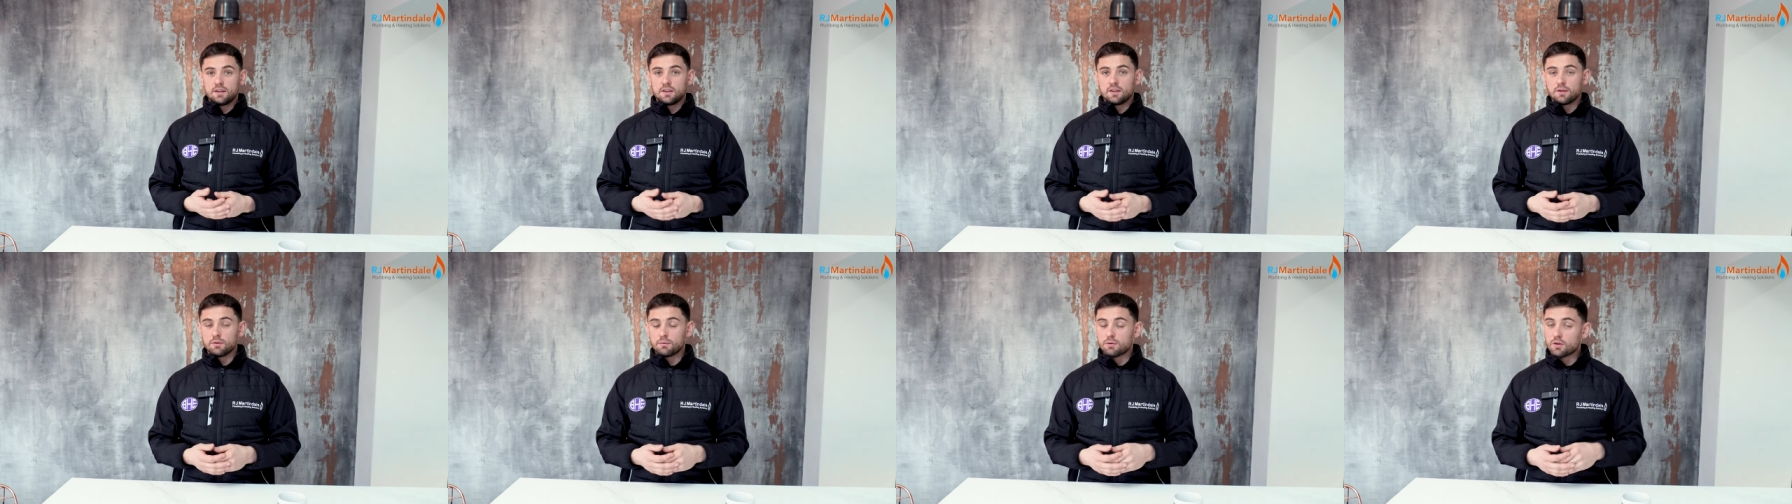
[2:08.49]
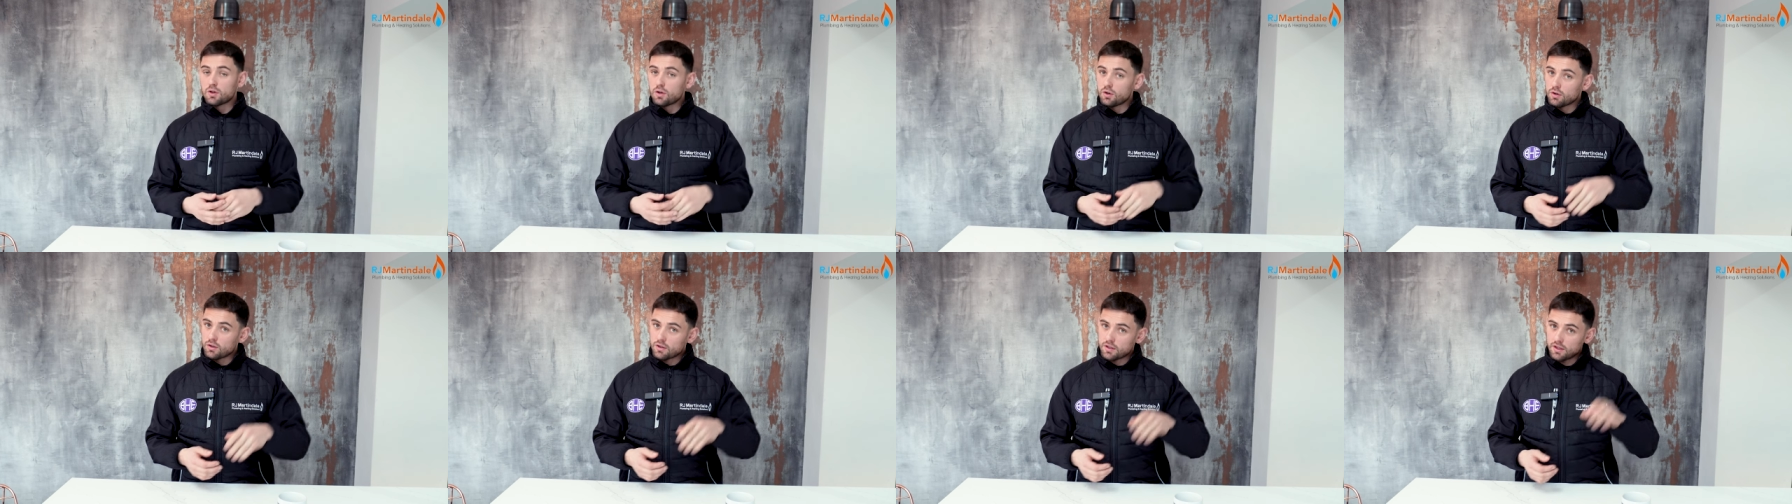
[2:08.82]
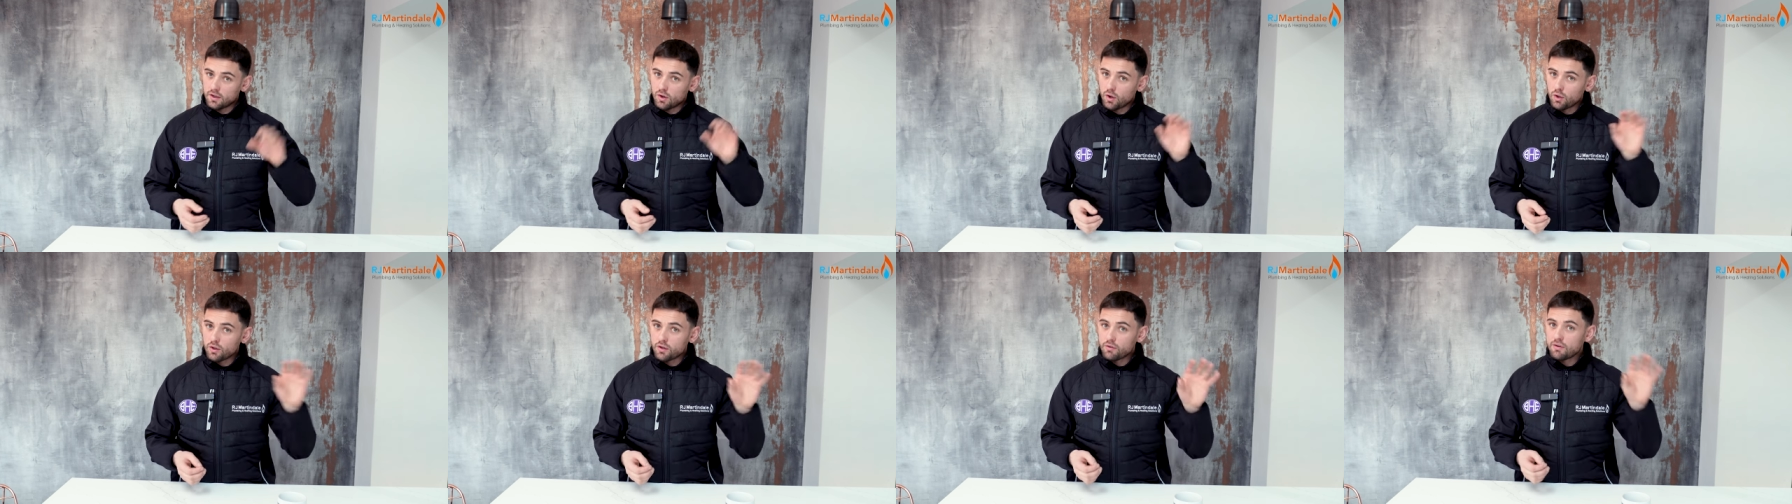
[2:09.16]
The,
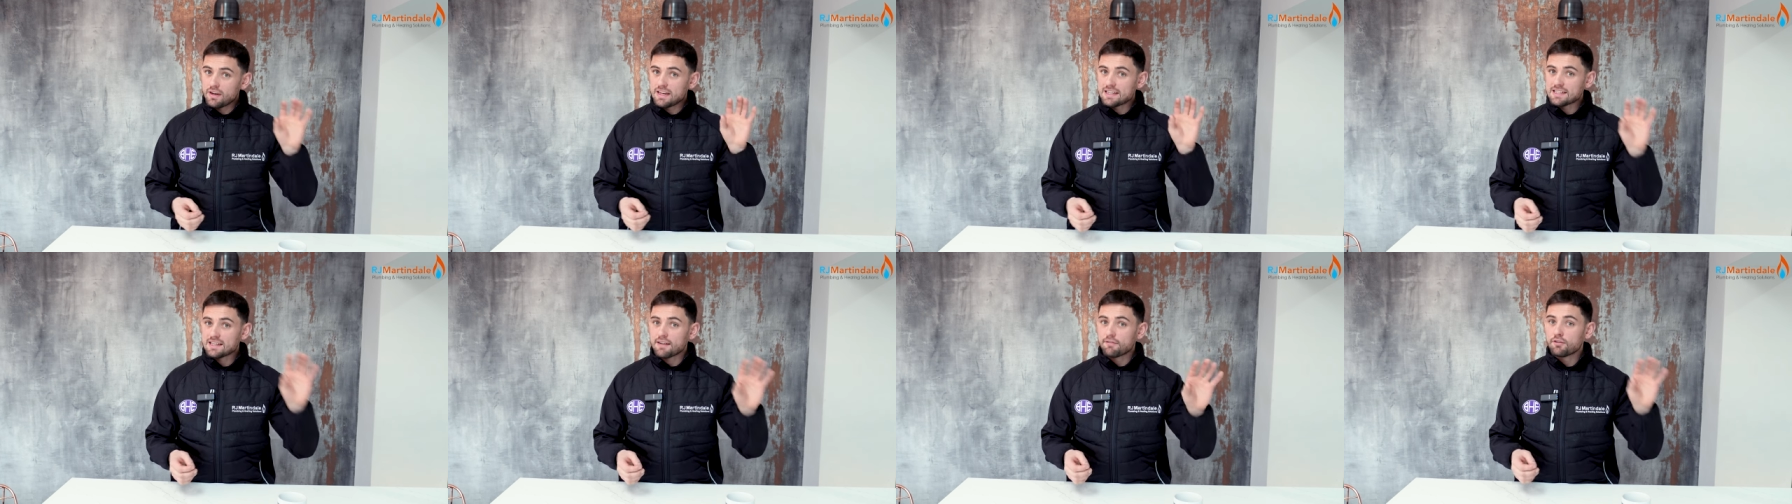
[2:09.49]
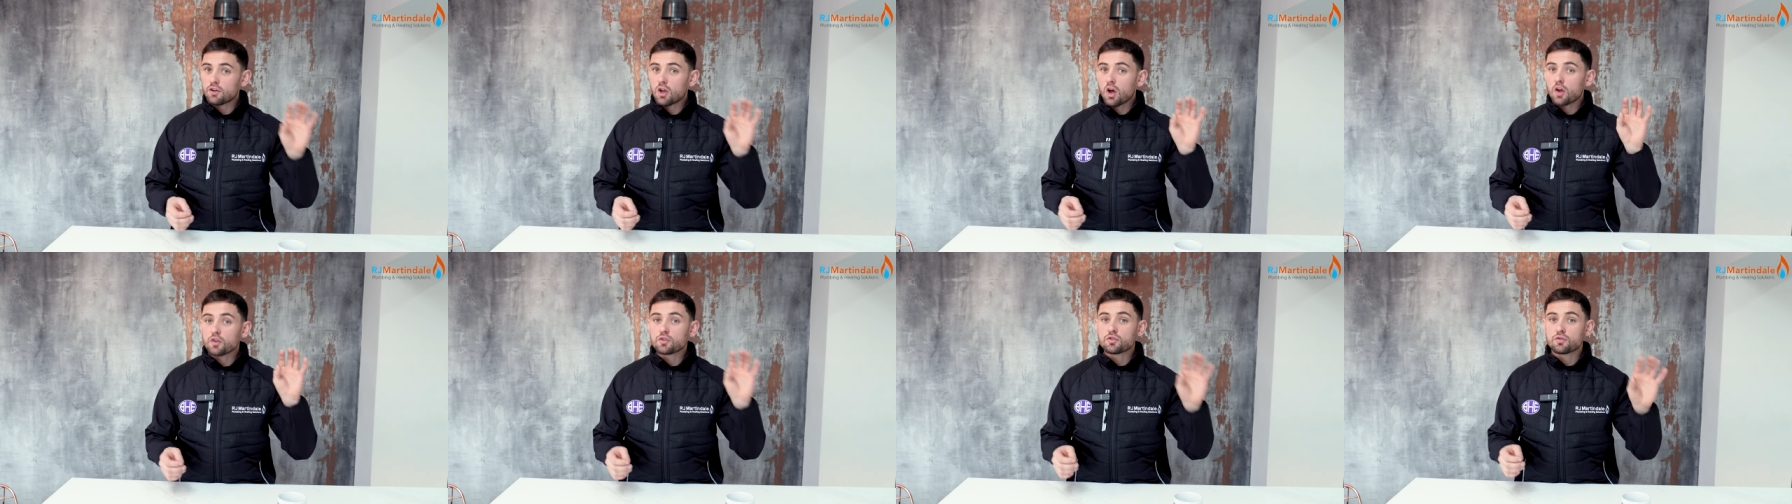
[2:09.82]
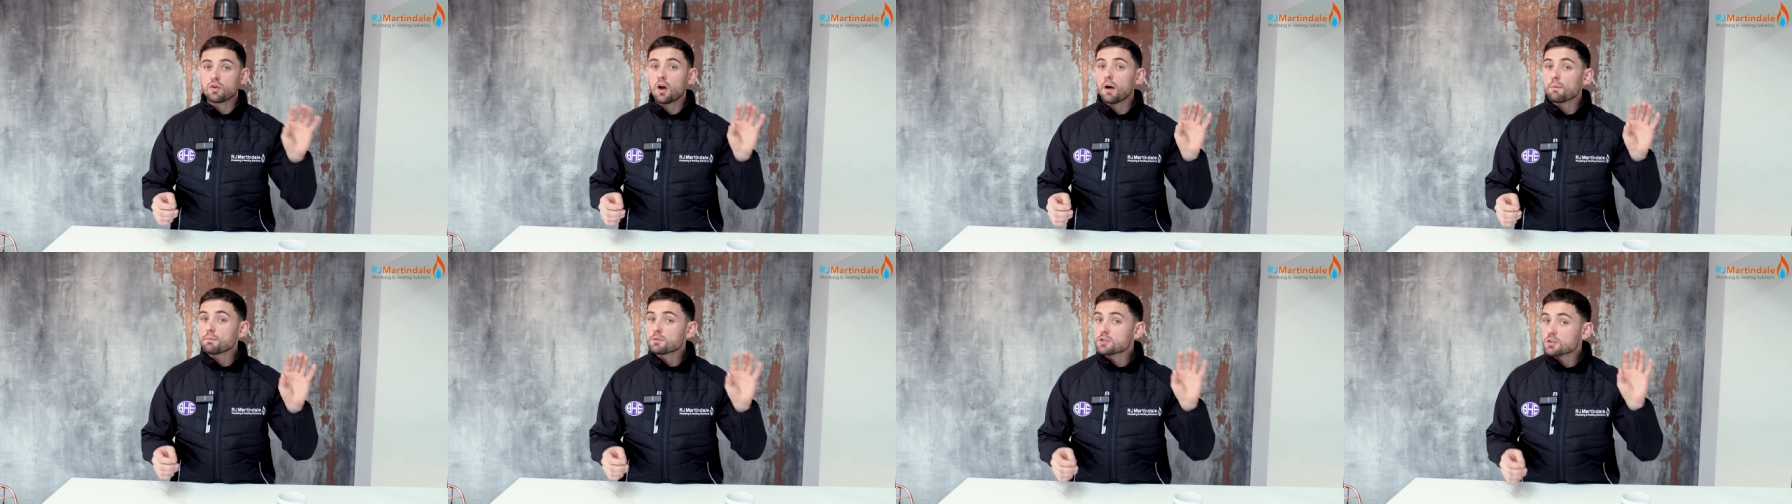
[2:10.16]
the only reason I've not
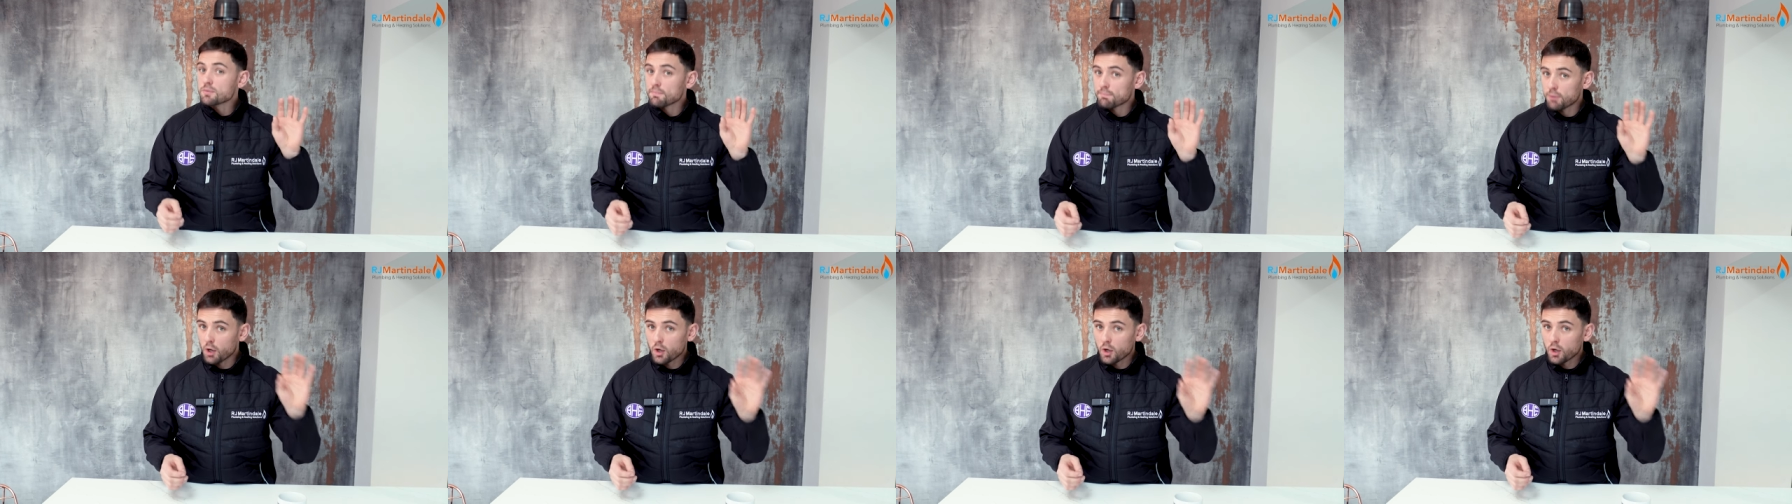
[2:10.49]
dropped